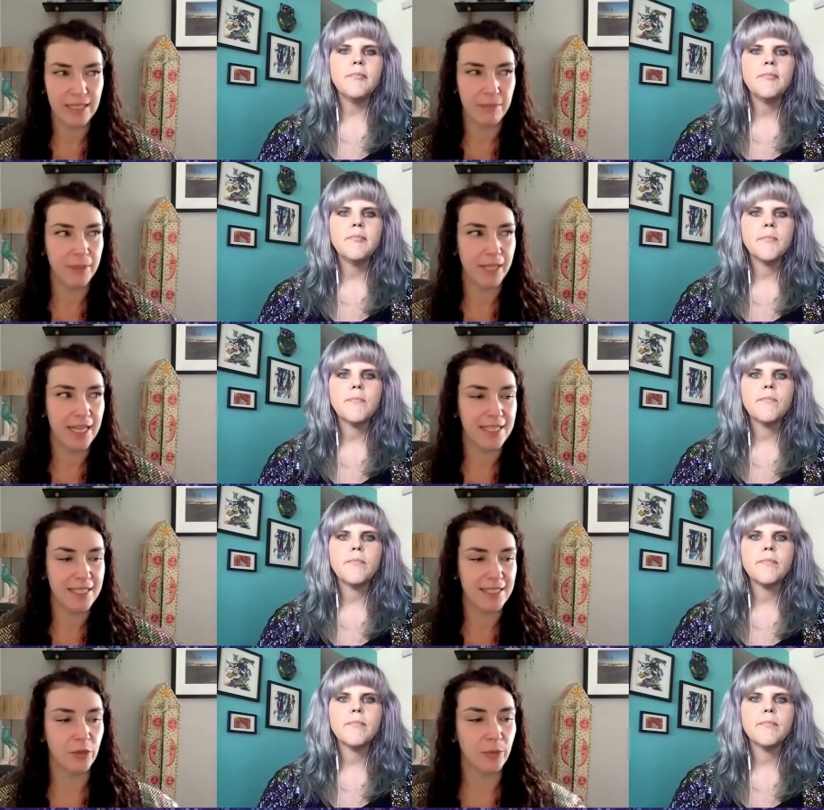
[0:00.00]
Speaker 1: simple. And it's,
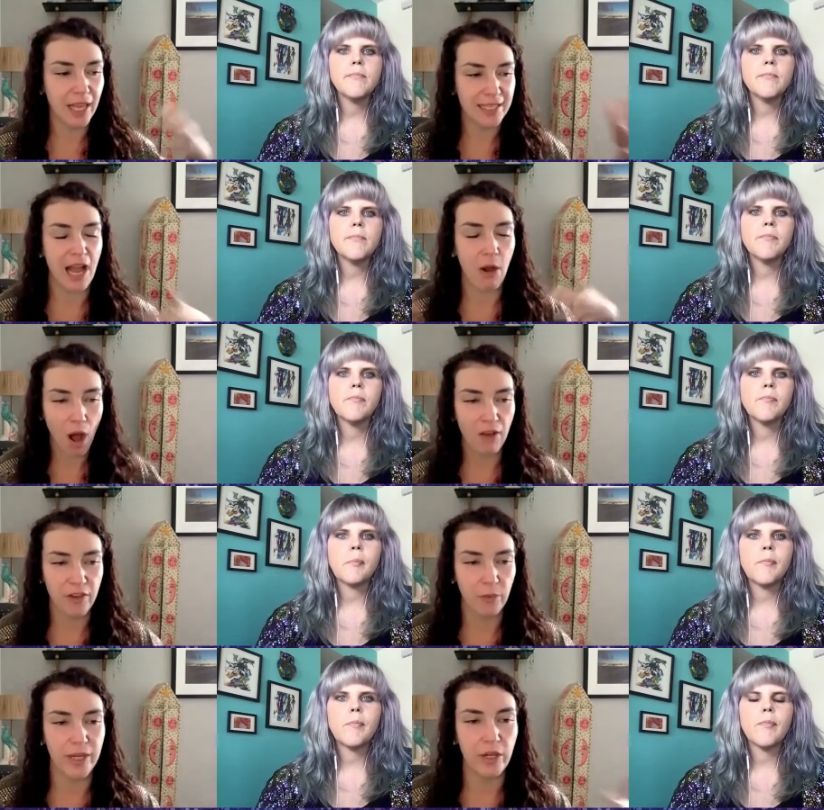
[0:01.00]
you realize how
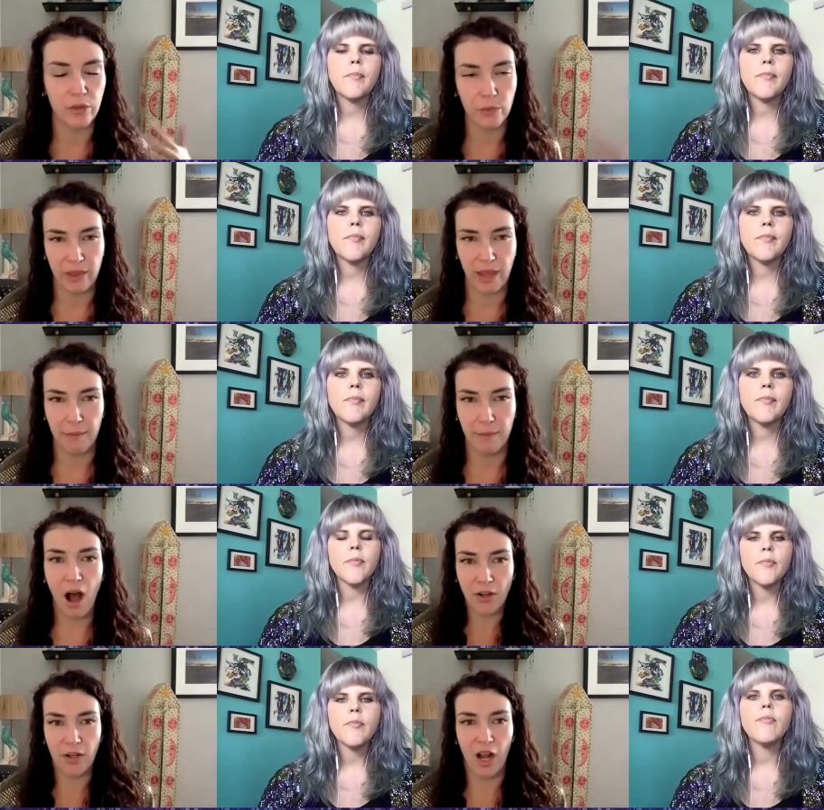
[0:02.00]
often we go through them
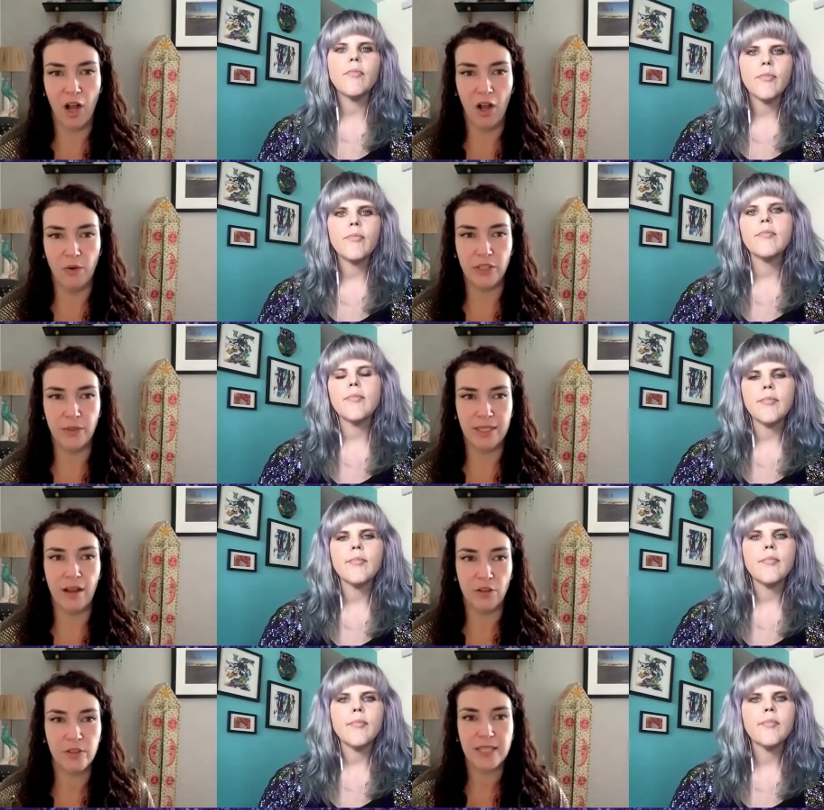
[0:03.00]
on our own. You can
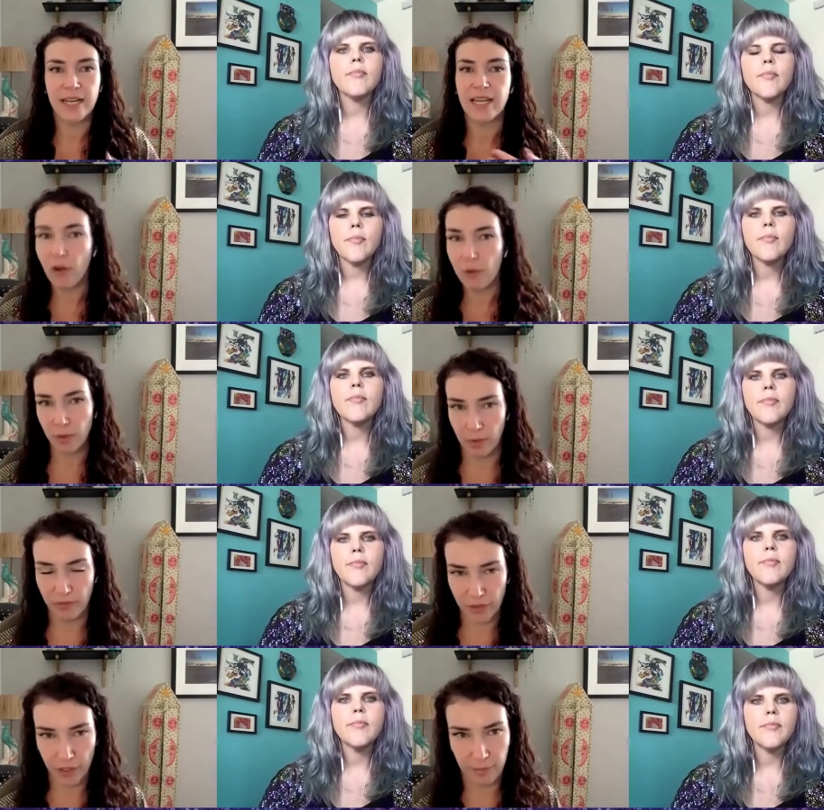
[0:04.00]
understand how to build one
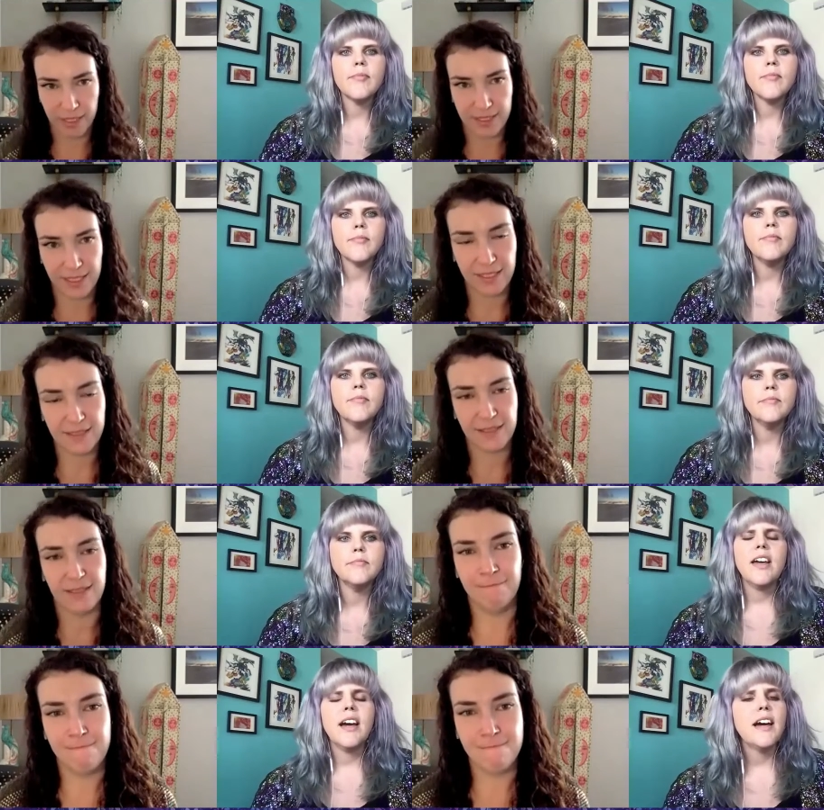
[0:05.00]
for your business.
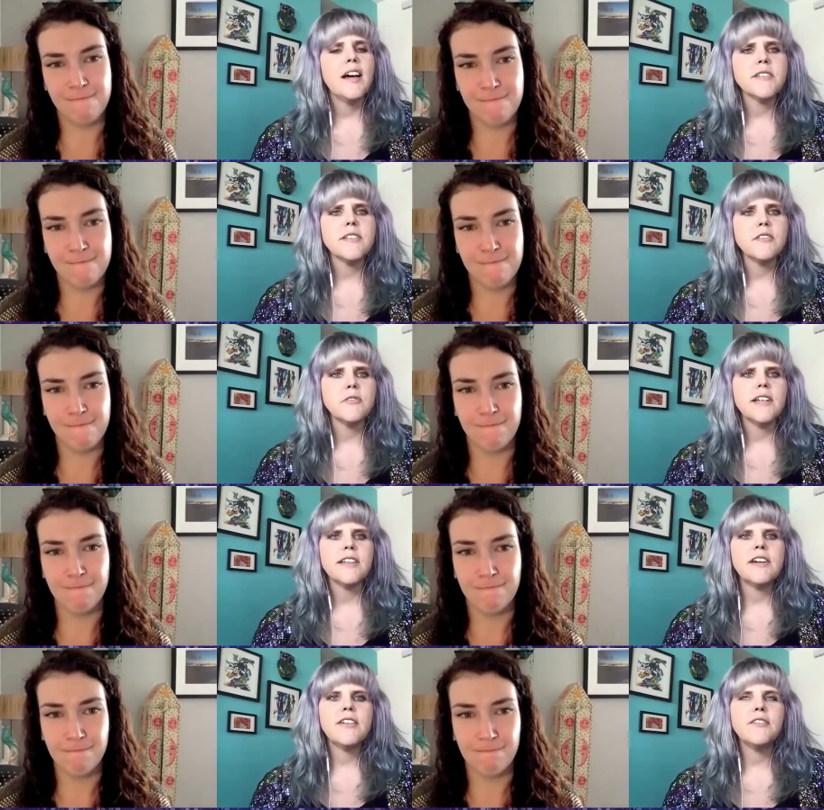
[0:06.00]
Speaker 2: Yeah, absolutely.
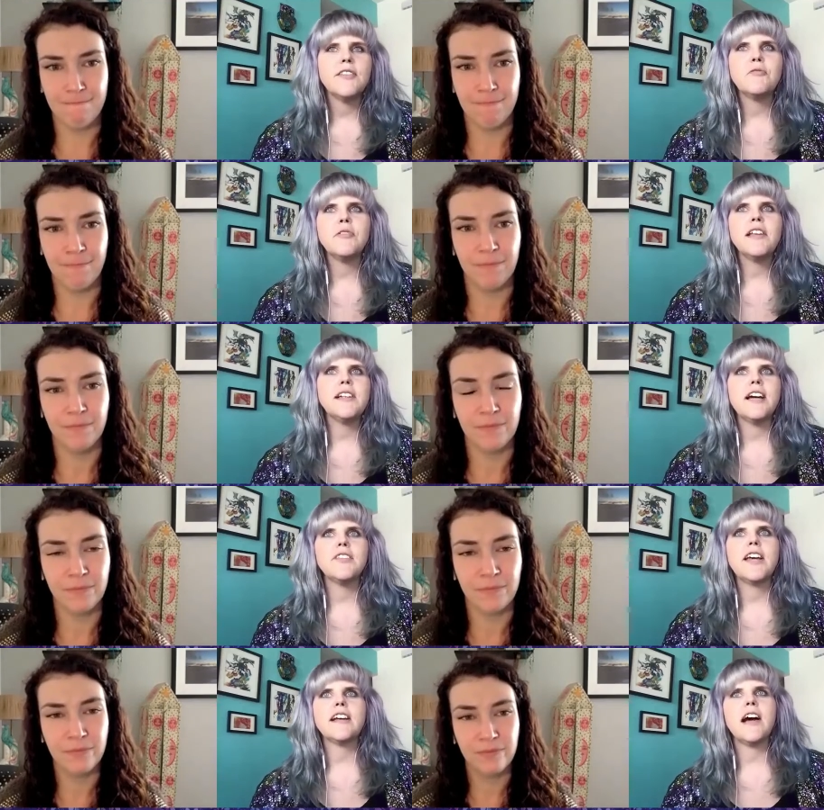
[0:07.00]
They're, they're really
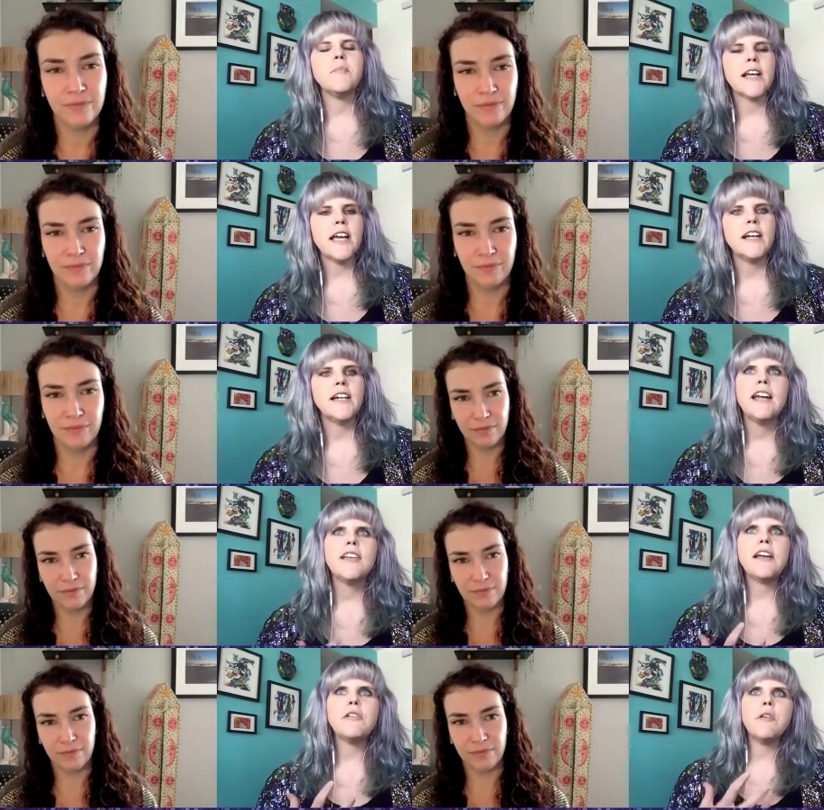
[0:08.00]
not that complicated. And
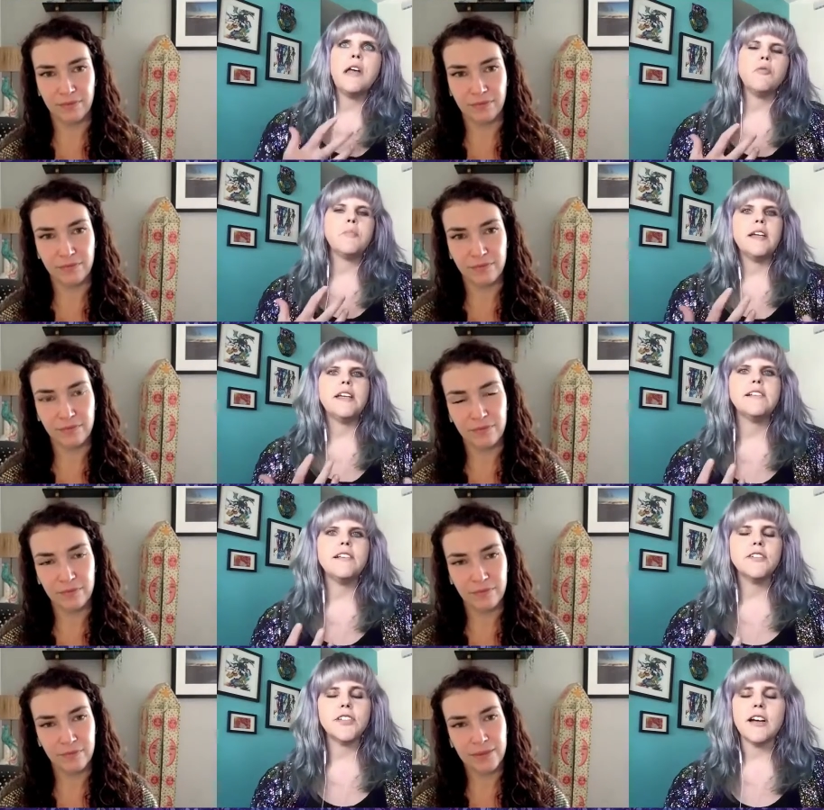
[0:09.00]
I think it will be
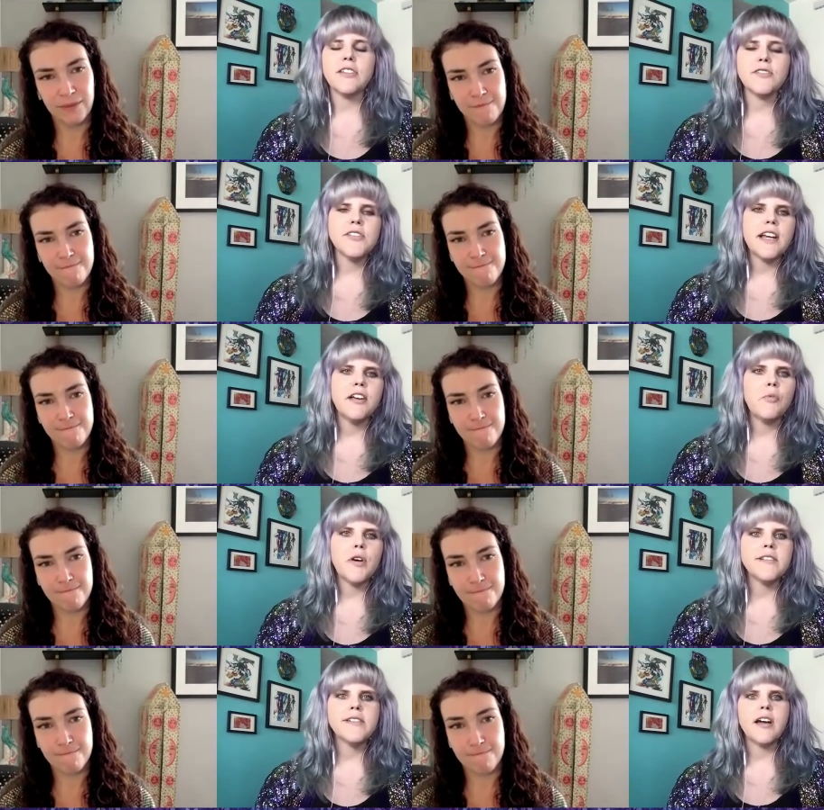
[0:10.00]
easier to understand
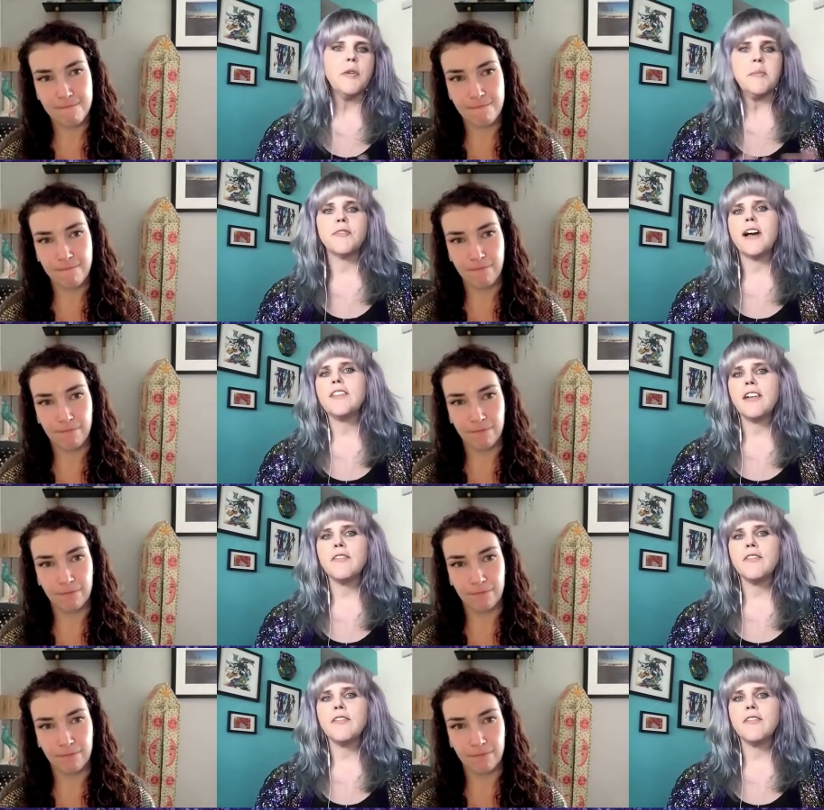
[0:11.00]
once we provide